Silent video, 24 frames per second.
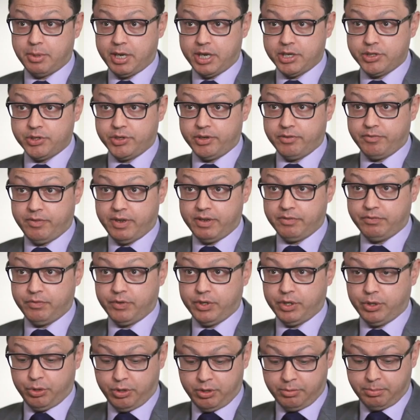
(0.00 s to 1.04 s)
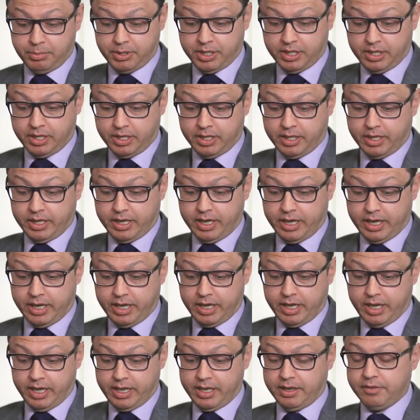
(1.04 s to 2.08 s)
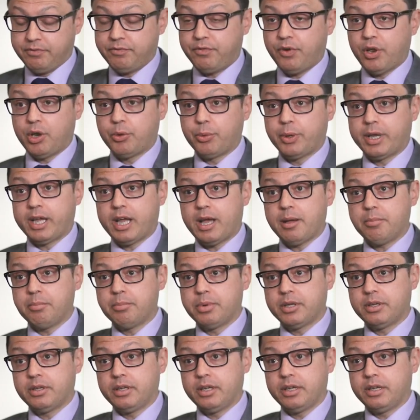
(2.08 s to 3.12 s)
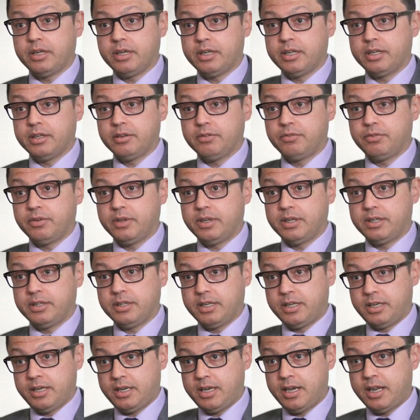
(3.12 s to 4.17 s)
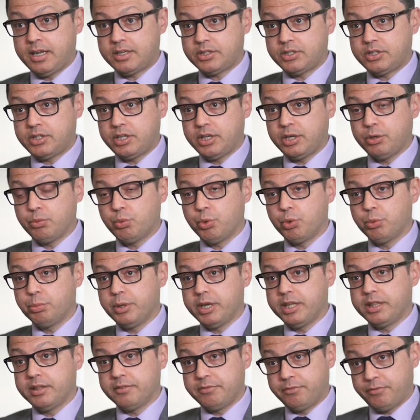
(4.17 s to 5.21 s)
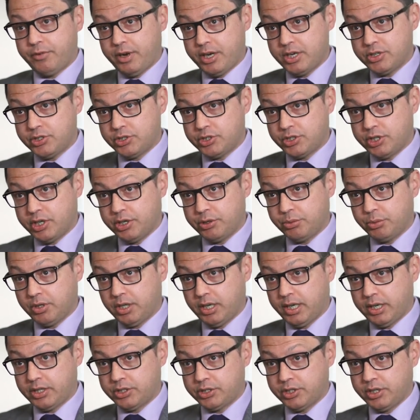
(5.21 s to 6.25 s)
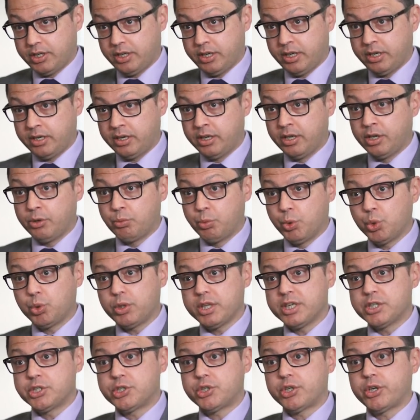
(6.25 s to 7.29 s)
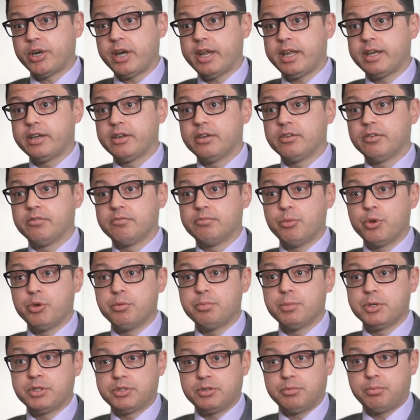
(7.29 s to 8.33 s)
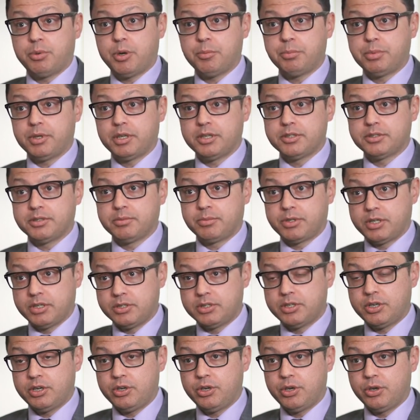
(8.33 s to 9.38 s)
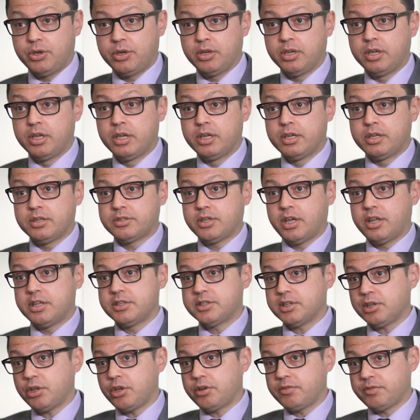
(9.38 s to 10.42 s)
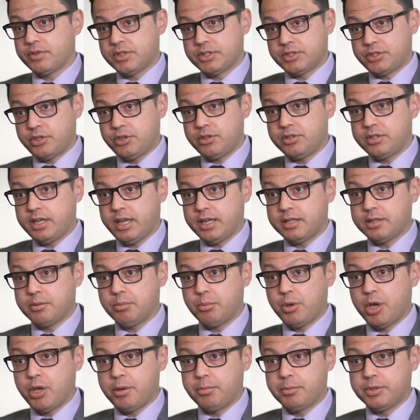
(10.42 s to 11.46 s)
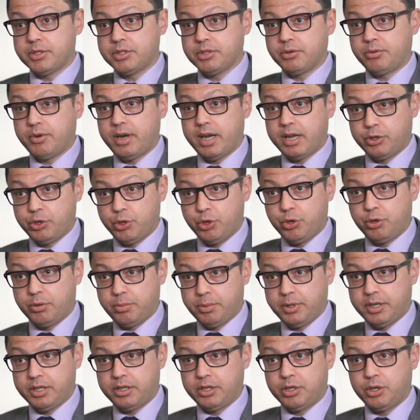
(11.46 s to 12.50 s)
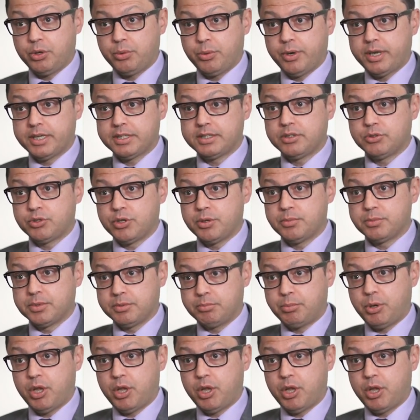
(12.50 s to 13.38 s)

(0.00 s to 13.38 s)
major event for Europe. And then following up in the next year will be the French general election, and will this trend of movement to populism continue? So there's a lot of uncertainty at the moment around Europe and the US in terms of